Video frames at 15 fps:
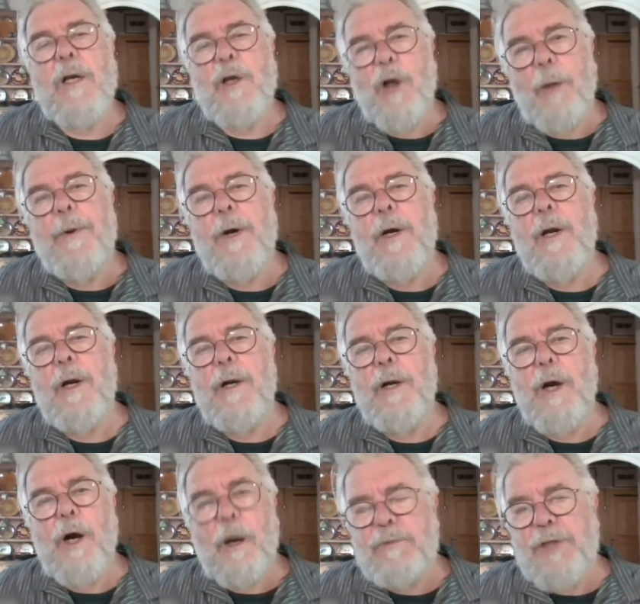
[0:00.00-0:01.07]
copper
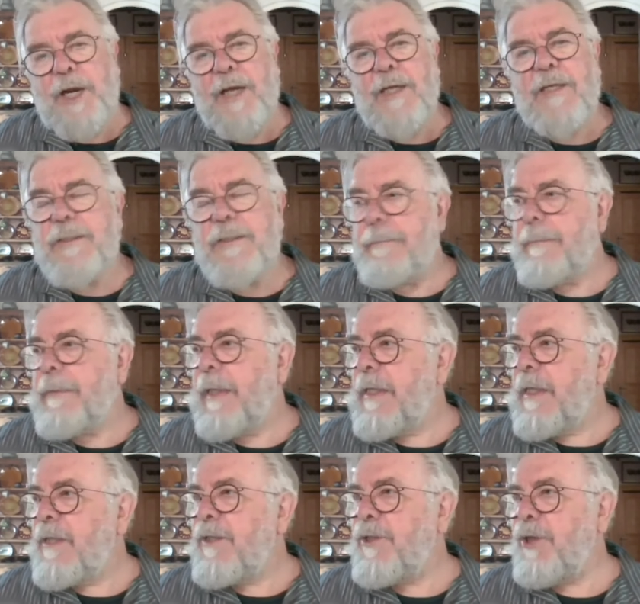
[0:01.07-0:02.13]
objects.
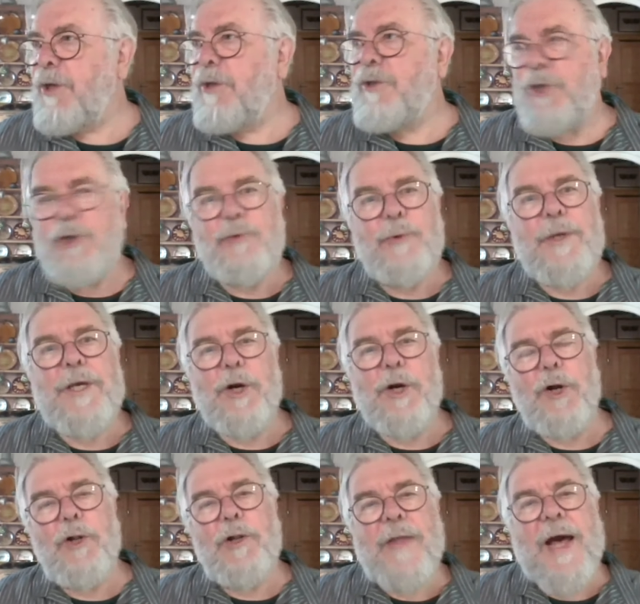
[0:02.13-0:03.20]
So should we
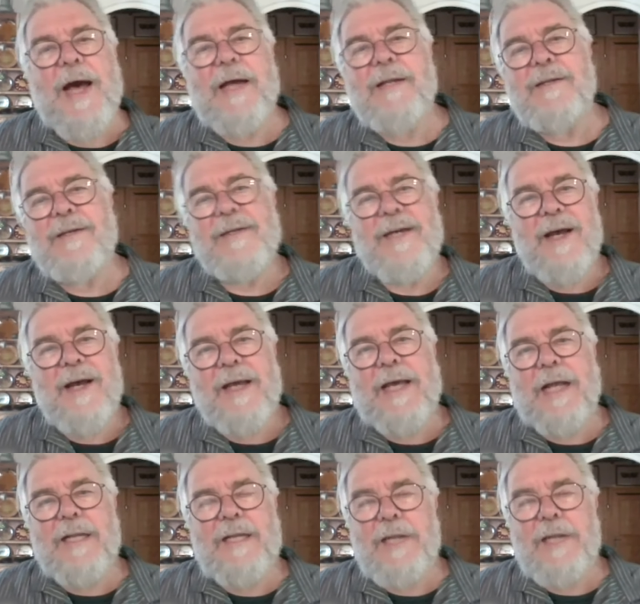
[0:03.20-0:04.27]
call that the
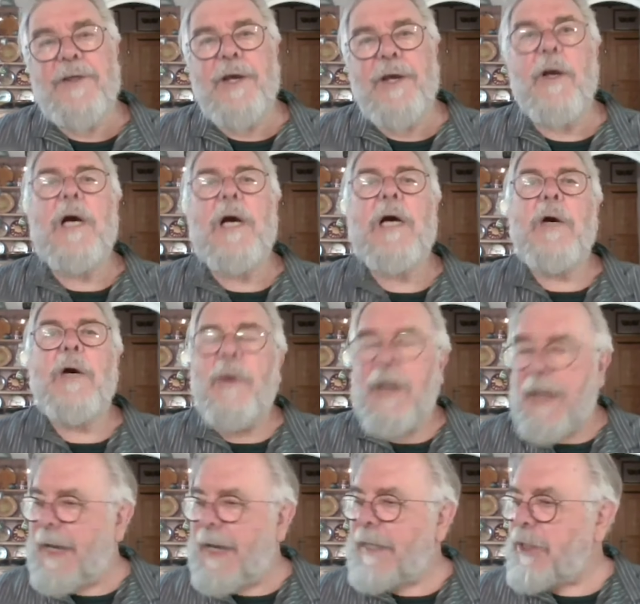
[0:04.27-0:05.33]
Chalcolithic? Well,
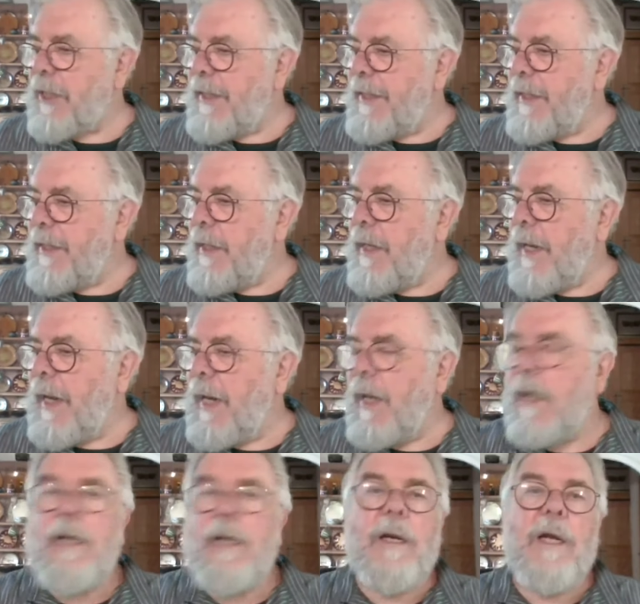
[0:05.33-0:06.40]
actually,
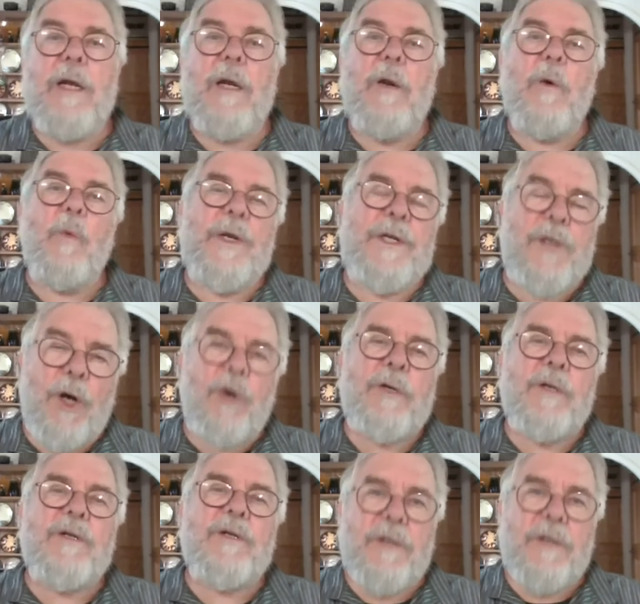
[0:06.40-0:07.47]
we
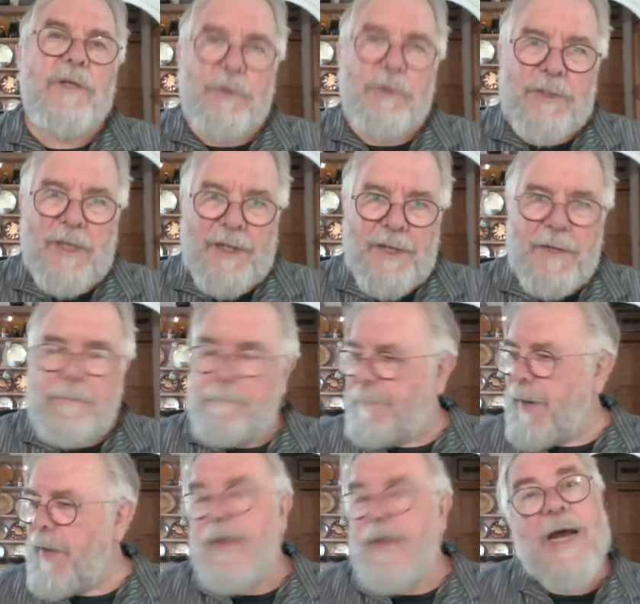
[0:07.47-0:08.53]
don't usually,
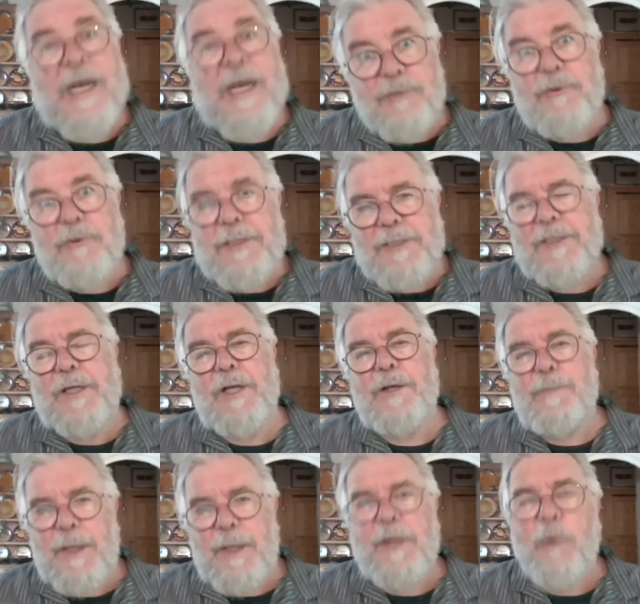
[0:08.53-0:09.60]
but there has recently
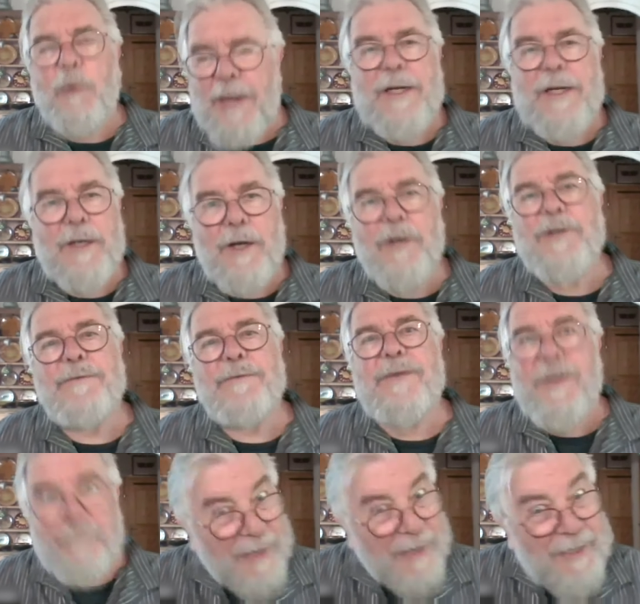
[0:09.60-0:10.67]
been quite a lot of
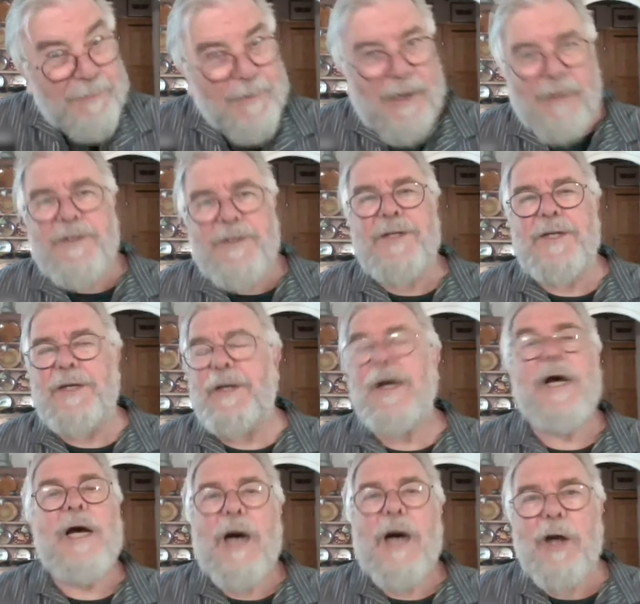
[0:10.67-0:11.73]
debate about it in
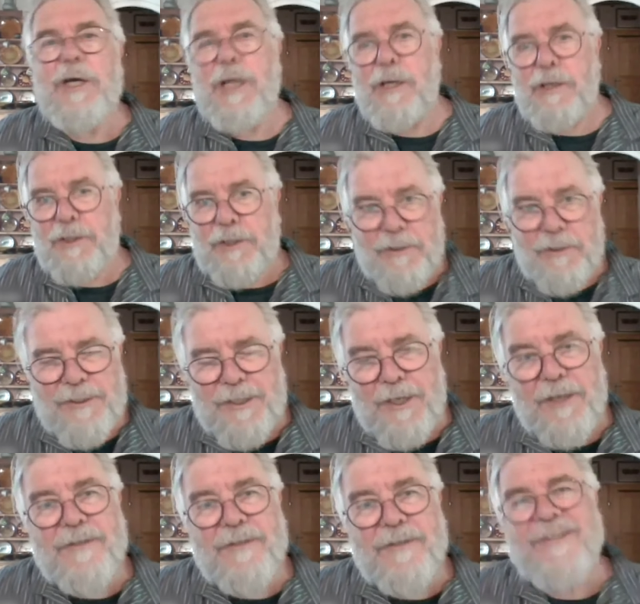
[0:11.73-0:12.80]
archaeological
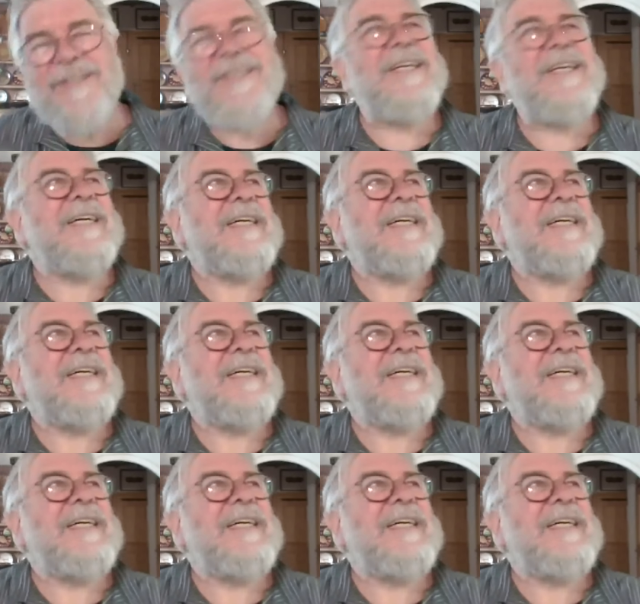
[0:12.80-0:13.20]
circles.